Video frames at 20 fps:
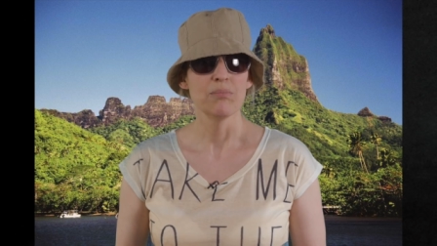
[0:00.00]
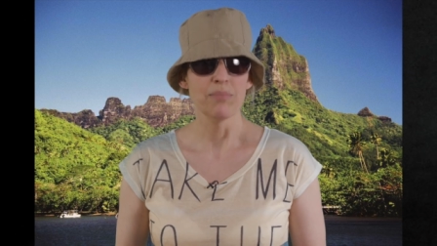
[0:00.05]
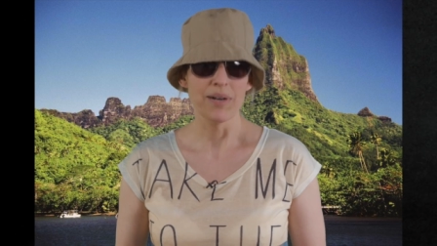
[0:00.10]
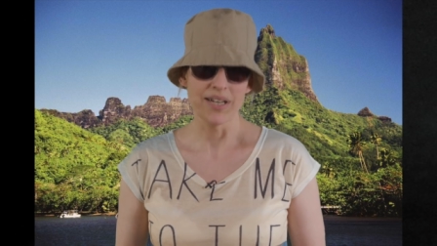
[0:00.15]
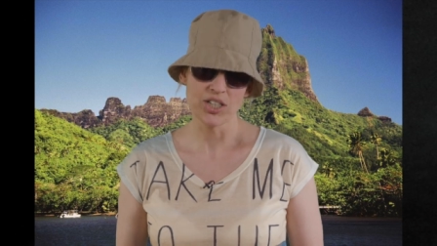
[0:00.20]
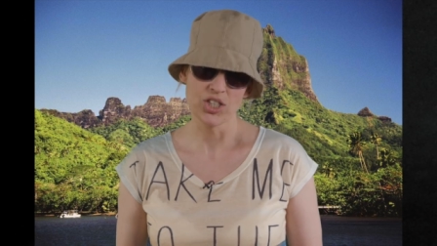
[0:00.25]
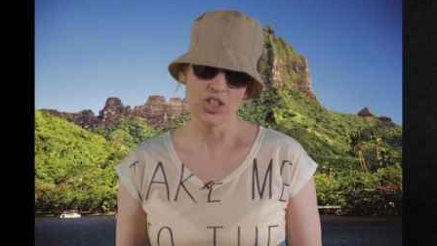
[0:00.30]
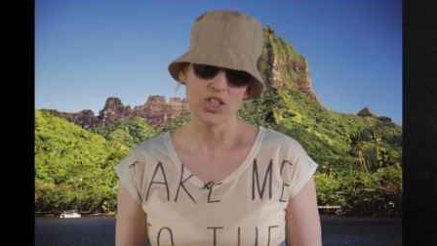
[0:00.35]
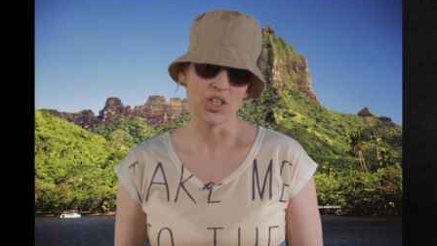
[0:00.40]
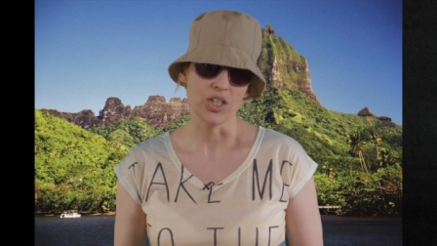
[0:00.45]

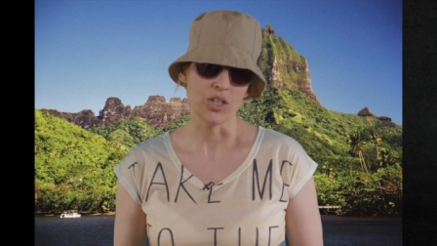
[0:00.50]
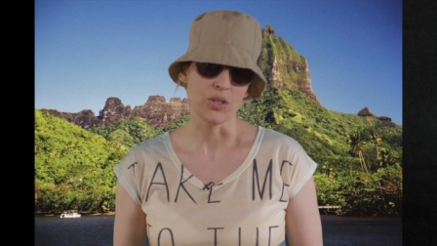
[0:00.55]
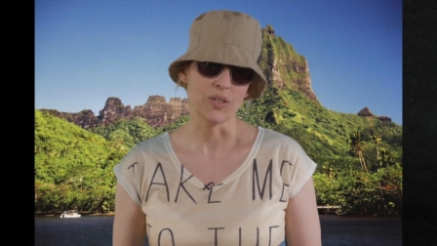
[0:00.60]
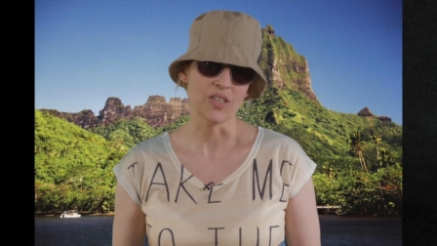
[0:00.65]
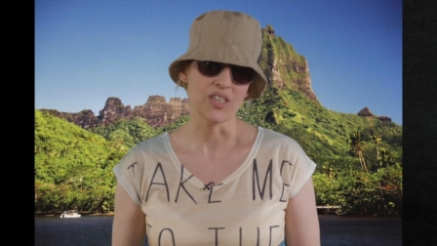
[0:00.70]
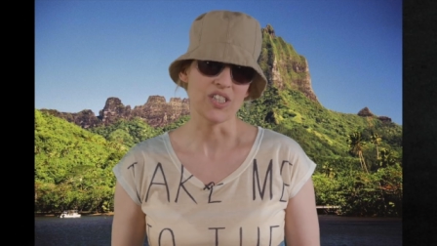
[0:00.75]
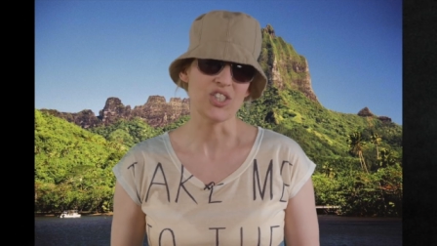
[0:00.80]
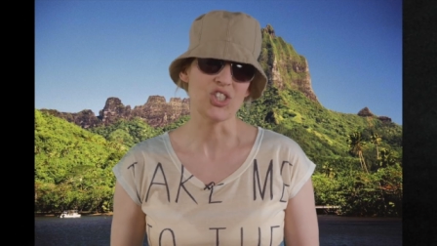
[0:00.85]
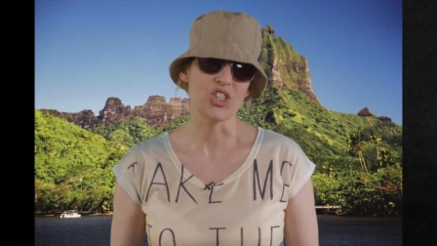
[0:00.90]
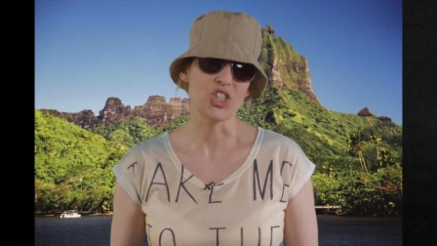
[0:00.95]
Back to you in
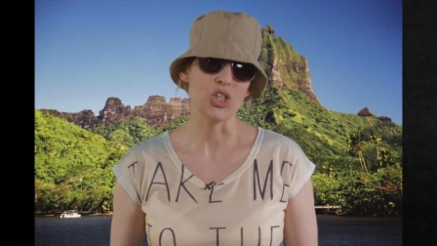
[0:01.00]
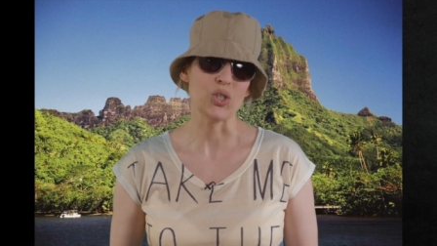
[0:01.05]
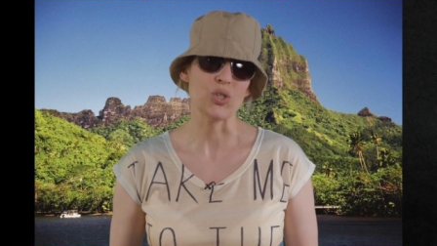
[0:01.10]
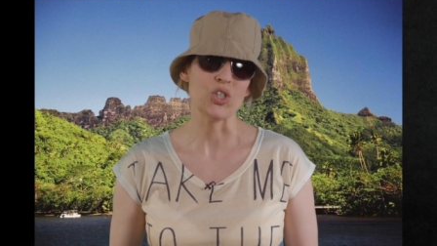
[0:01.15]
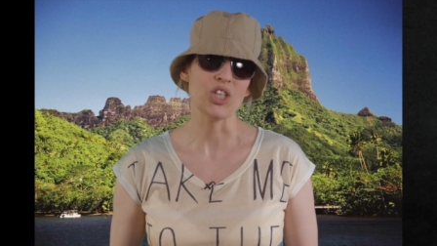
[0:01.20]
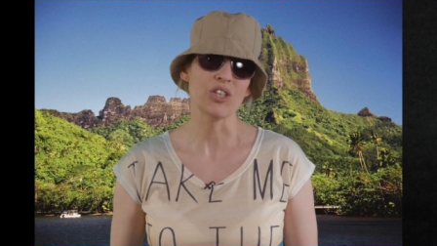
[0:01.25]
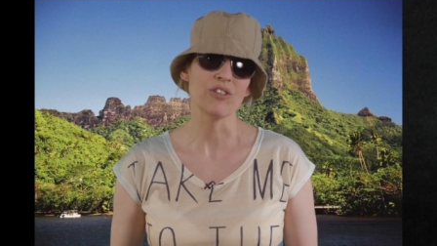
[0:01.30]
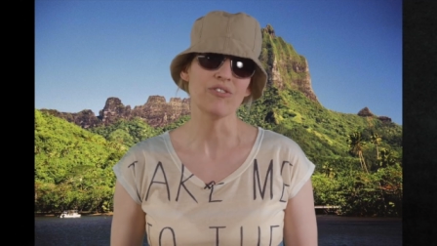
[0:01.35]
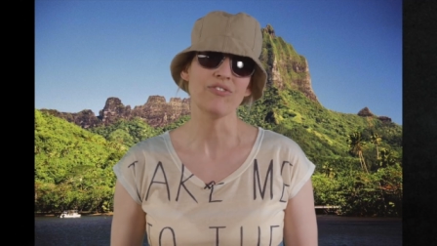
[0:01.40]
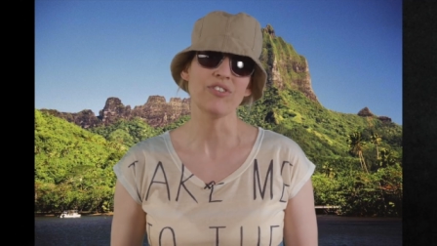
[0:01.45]
the
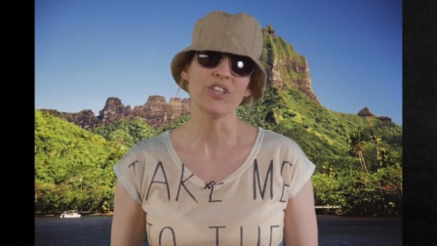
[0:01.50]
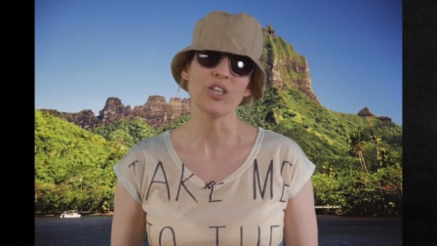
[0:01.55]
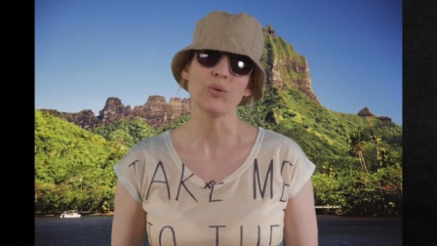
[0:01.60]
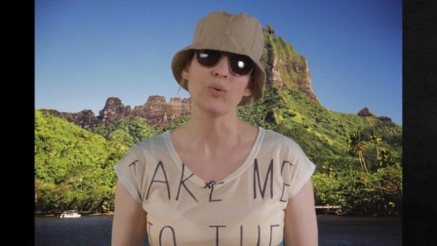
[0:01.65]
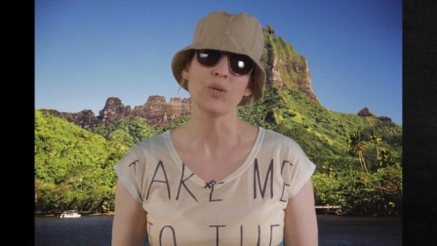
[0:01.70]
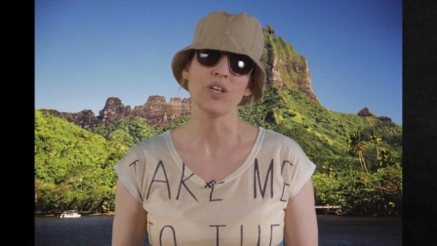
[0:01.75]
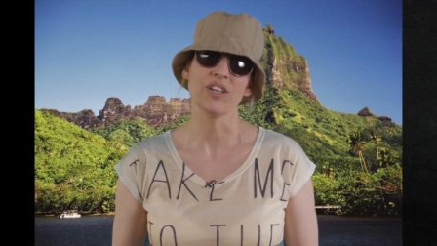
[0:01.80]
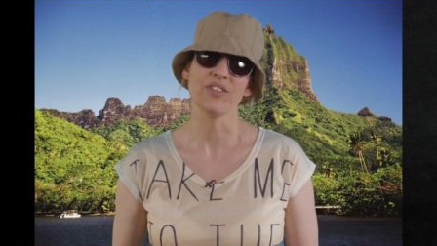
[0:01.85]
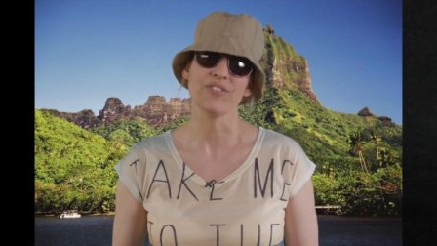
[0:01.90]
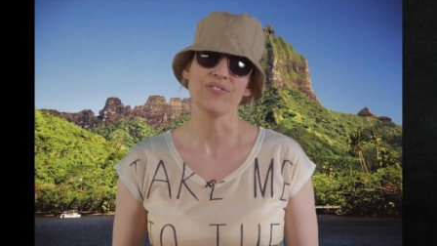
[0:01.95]
studio,
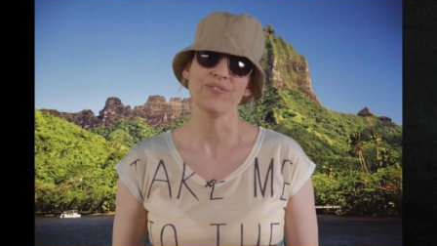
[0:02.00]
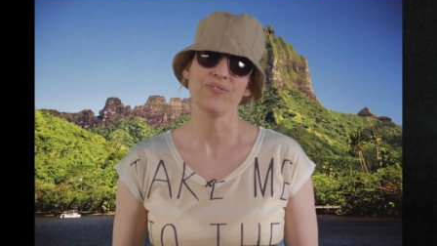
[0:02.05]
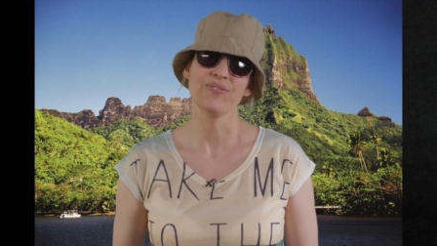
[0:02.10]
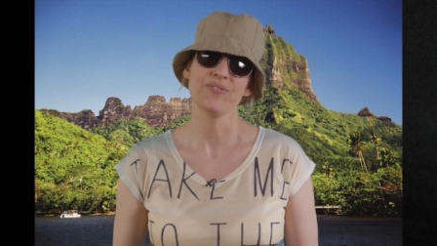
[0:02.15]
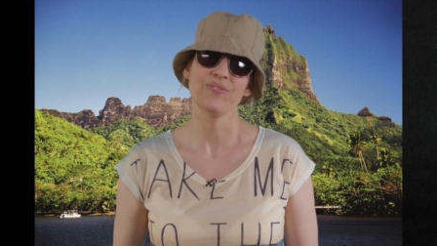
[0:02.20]
Fiona.